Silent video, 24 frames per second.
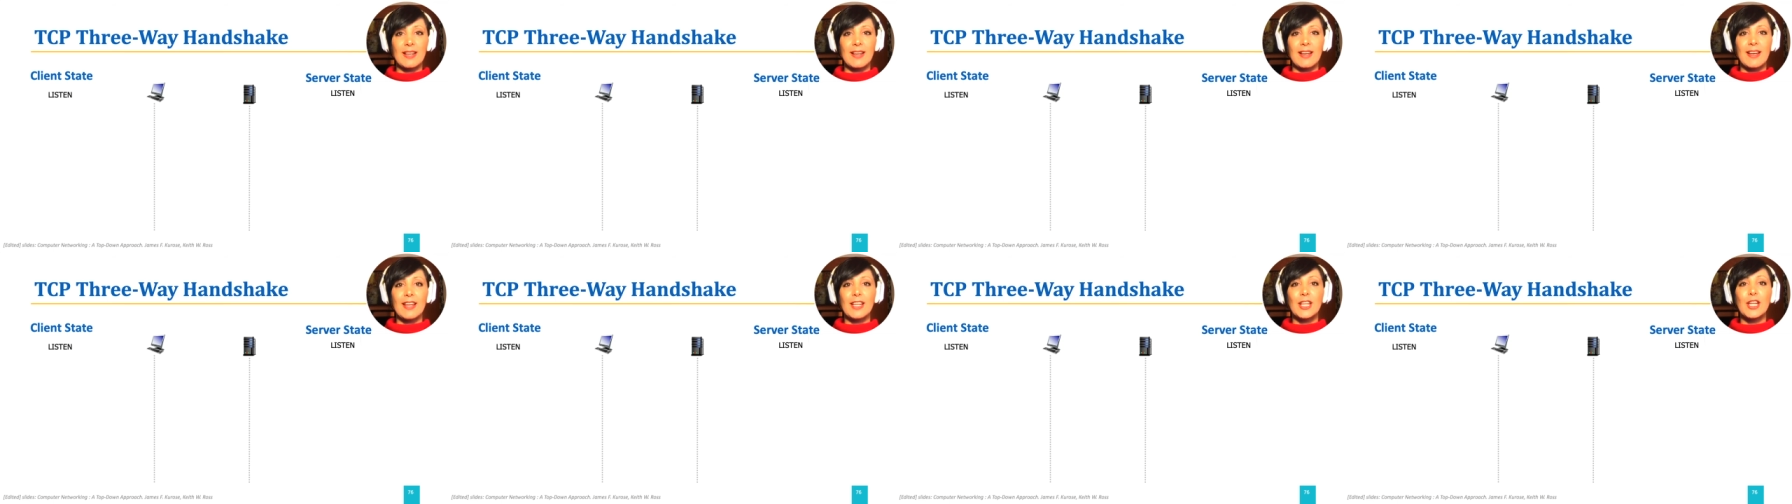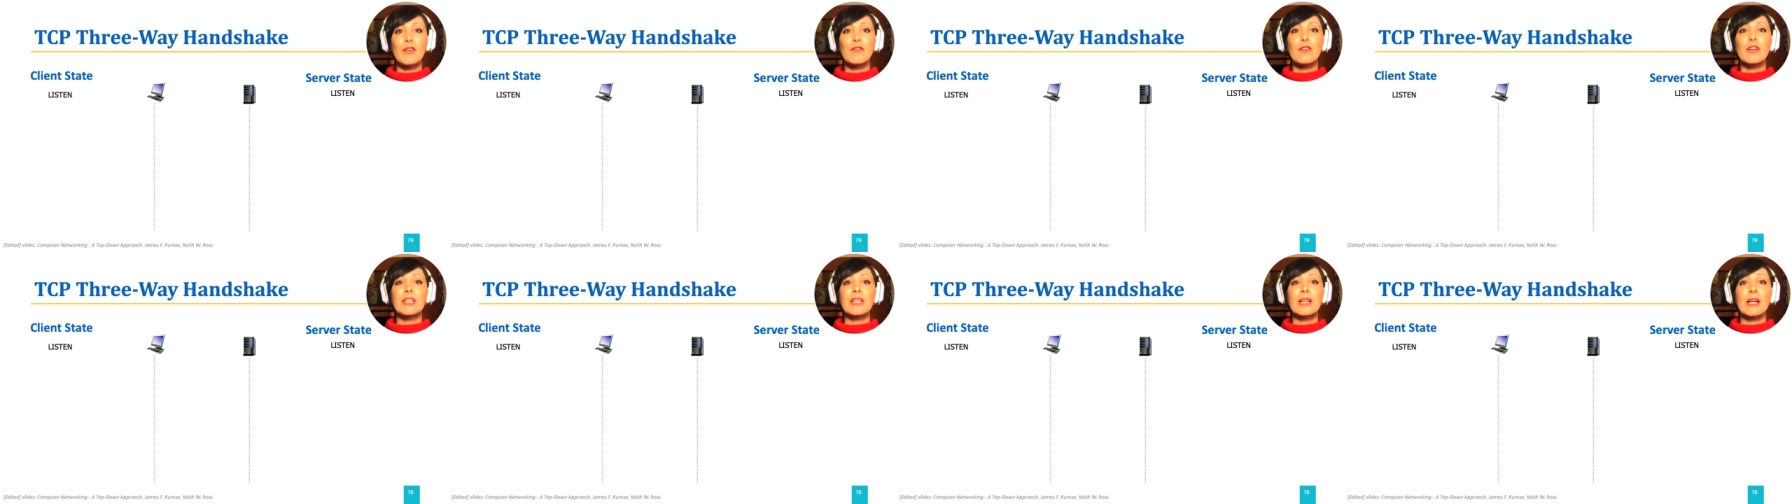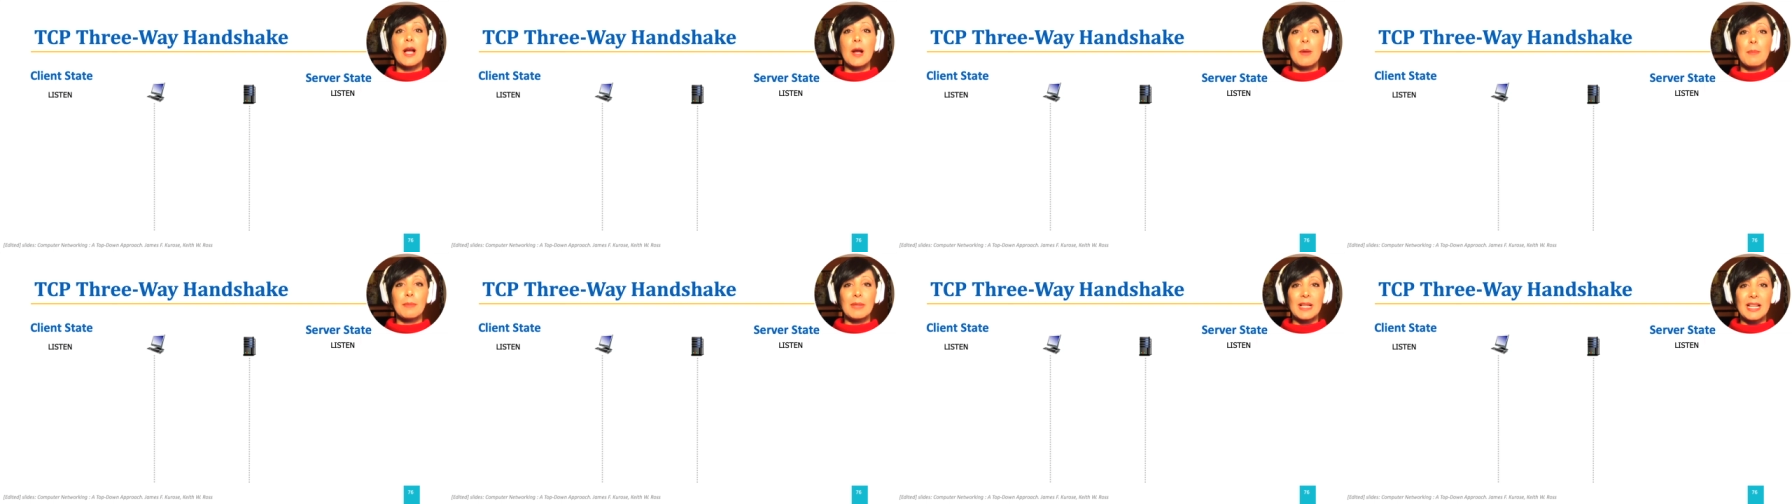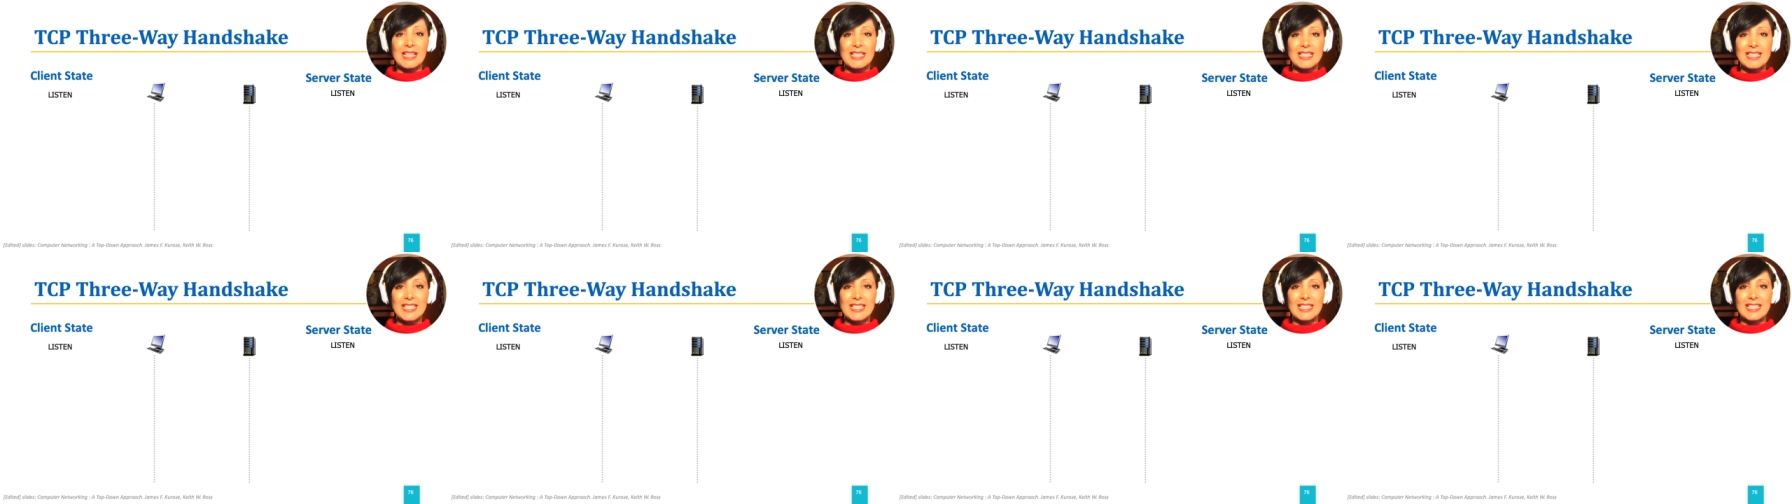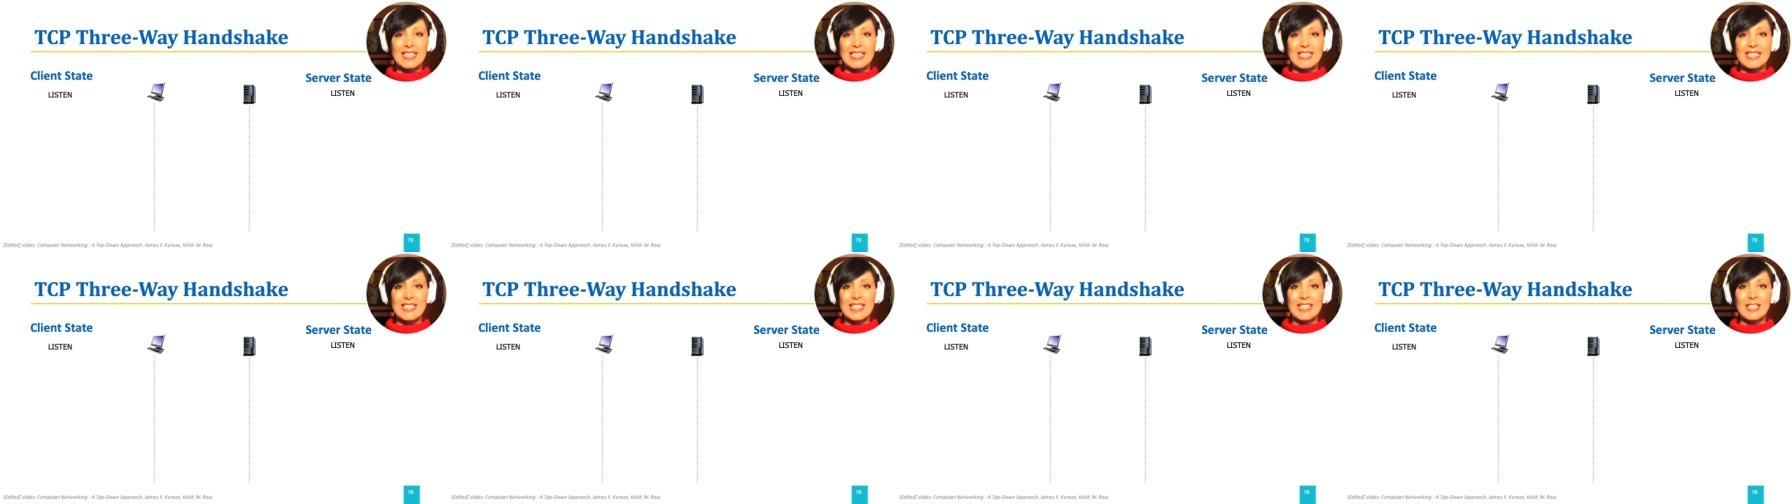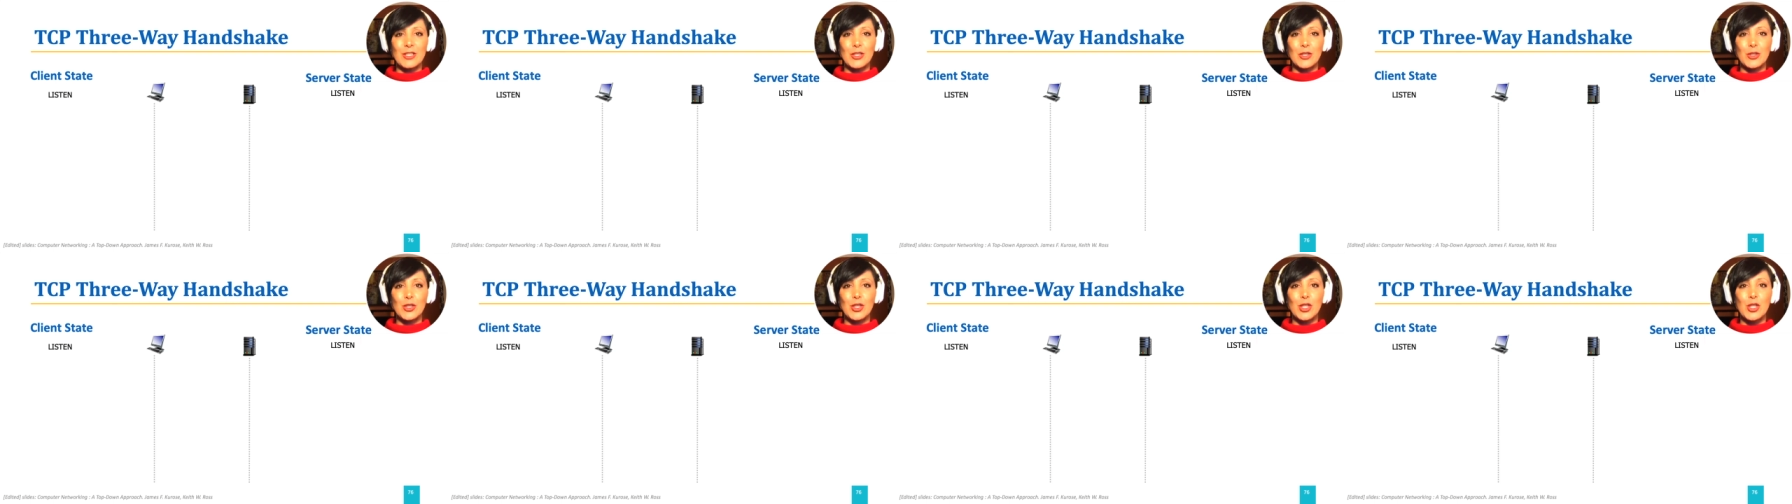given the complexities
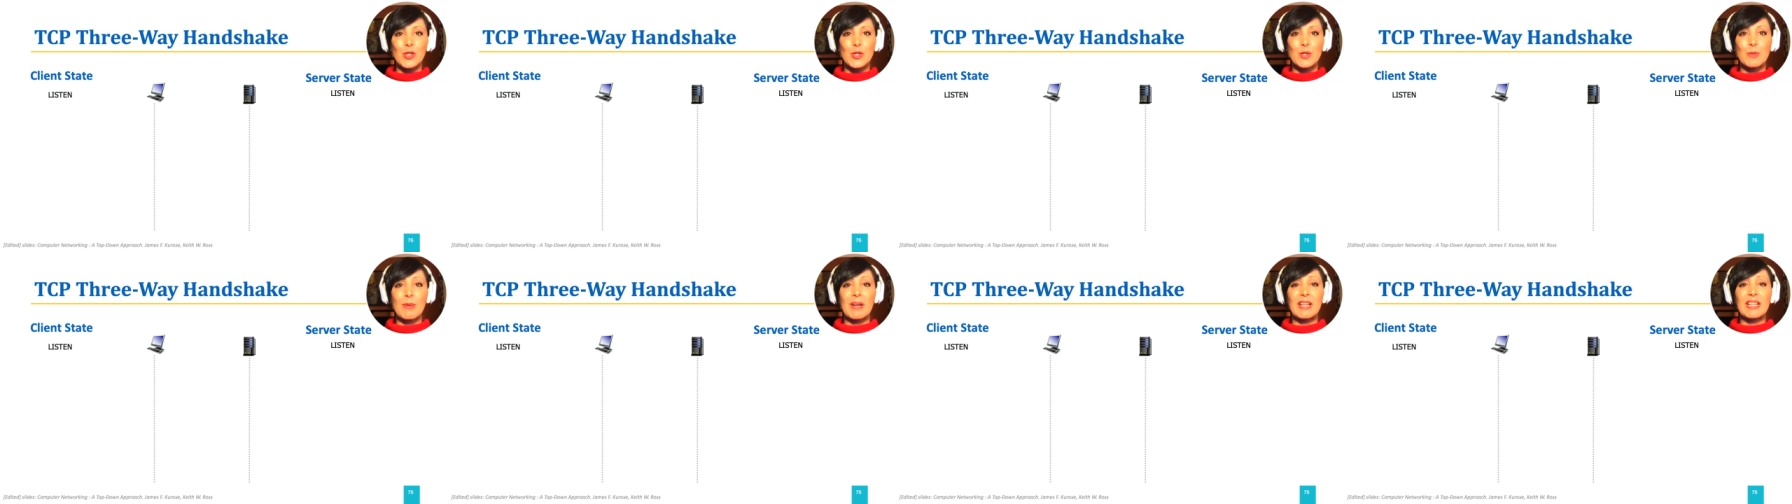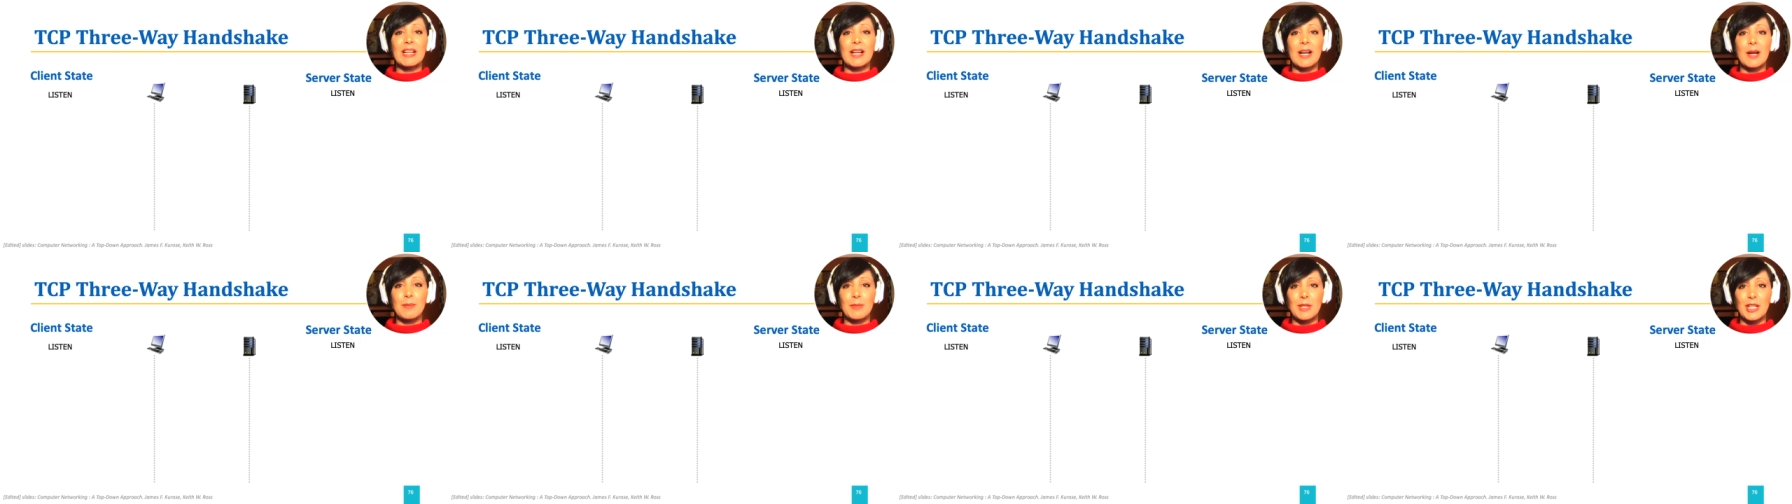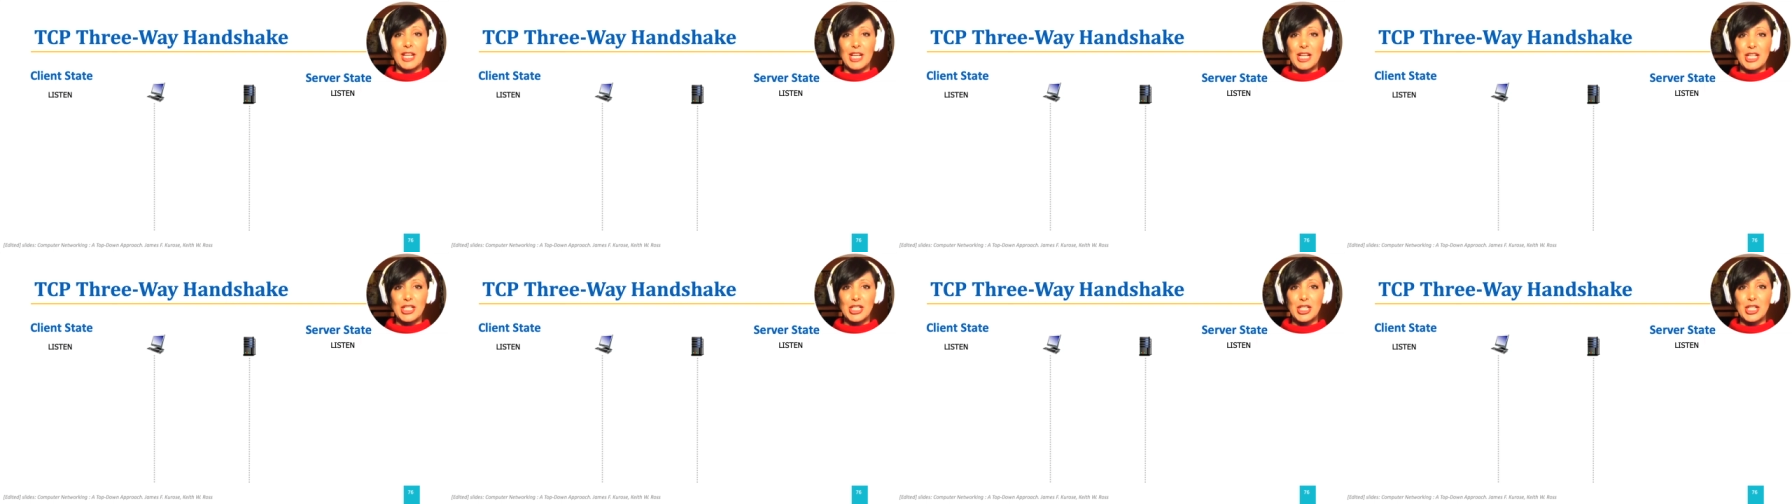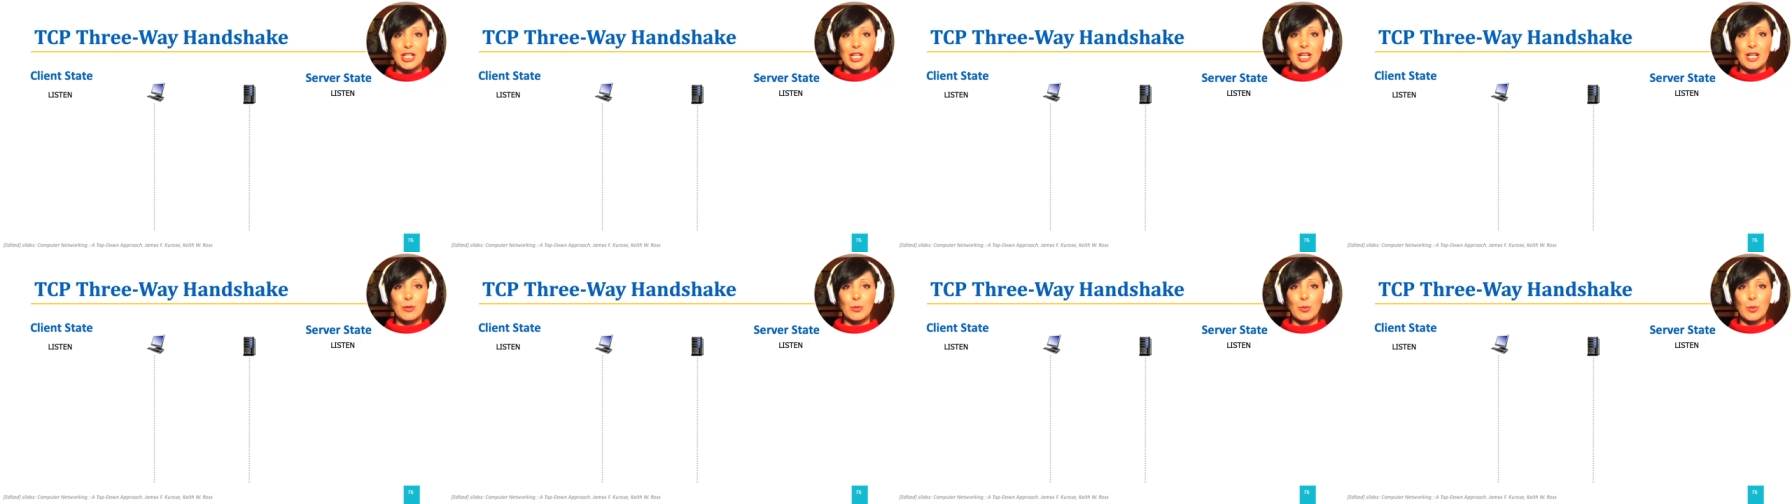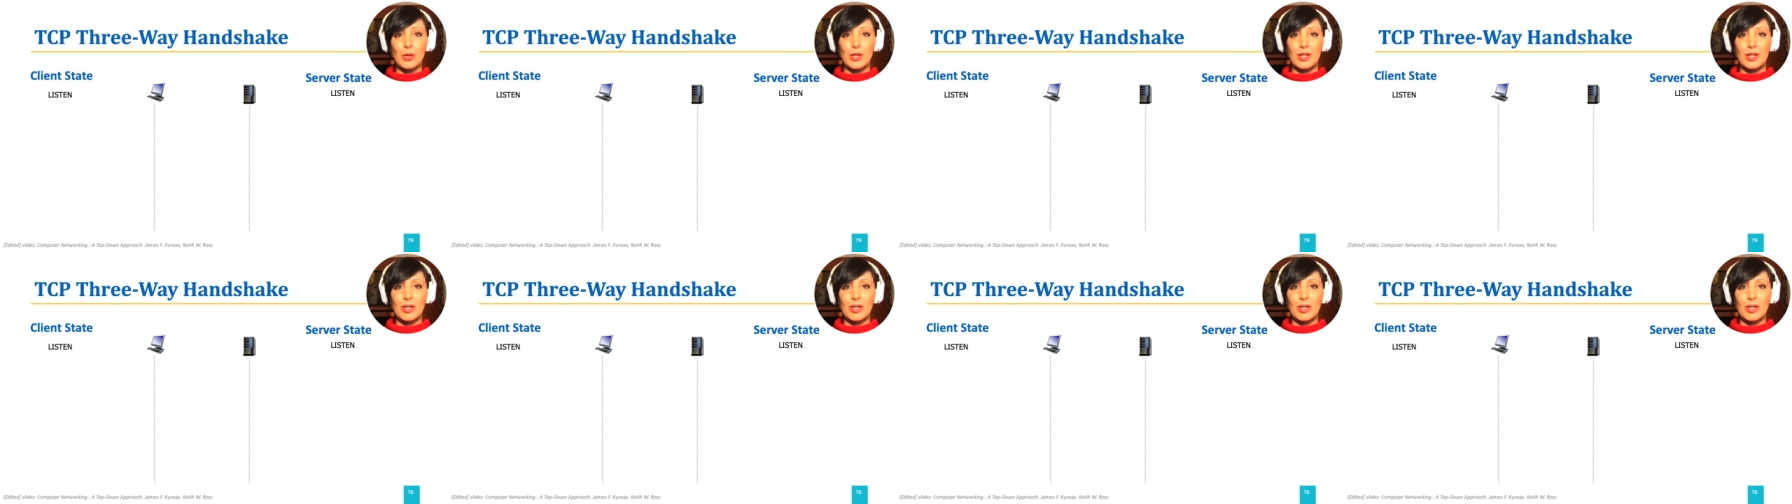introduced by the communication network?